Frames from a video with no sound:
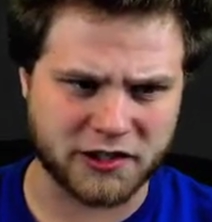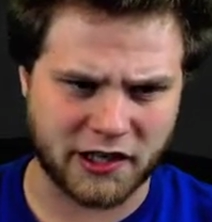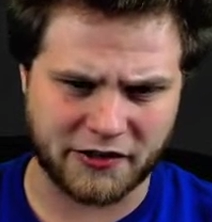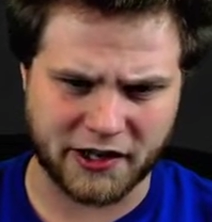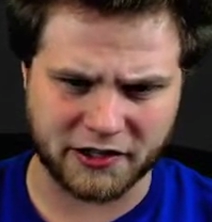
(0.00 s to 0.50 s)

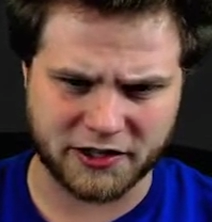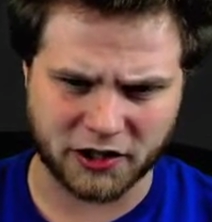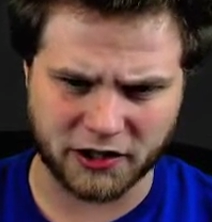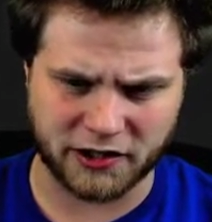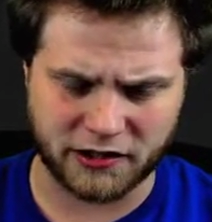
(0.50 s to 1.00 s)
on their
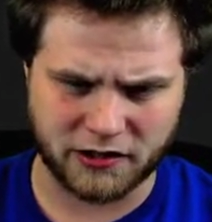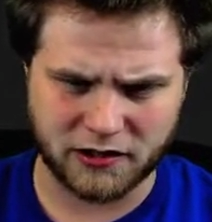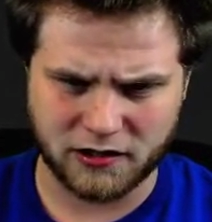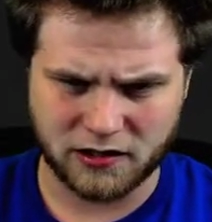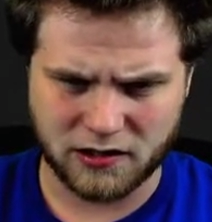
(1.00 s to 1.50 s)
turn.
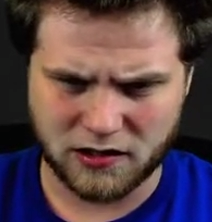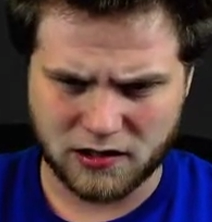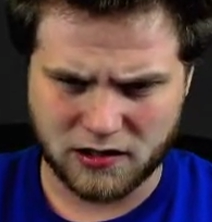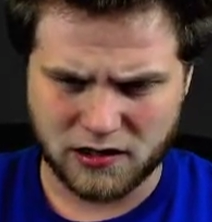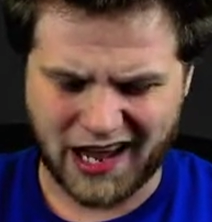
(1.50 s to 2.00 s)

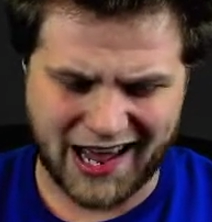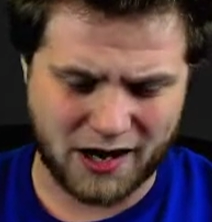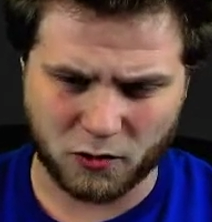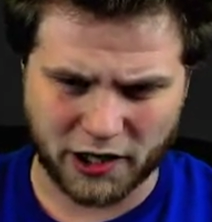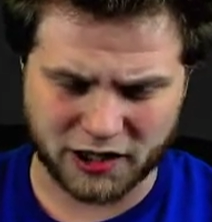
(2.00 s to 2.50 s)
And
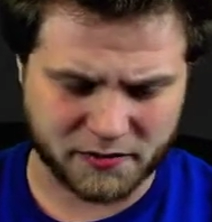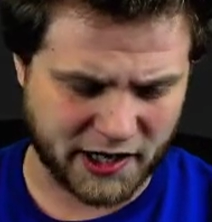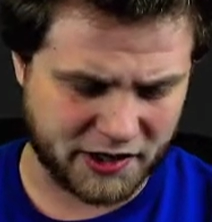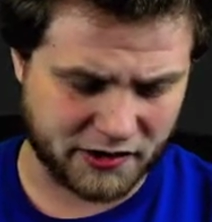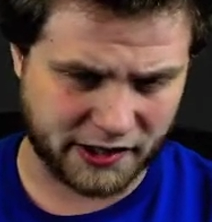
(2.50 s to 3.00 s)
what else am I
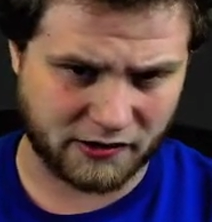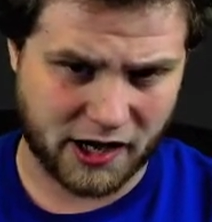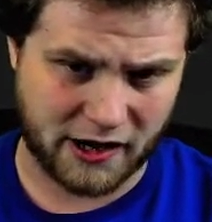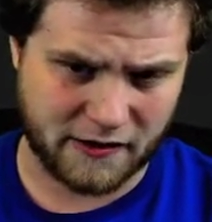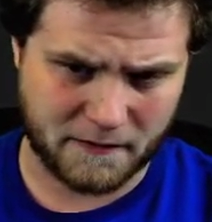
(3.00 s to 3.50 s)
doing,
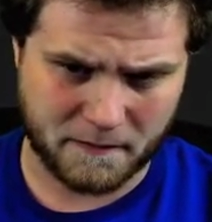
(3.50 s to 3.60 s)
right?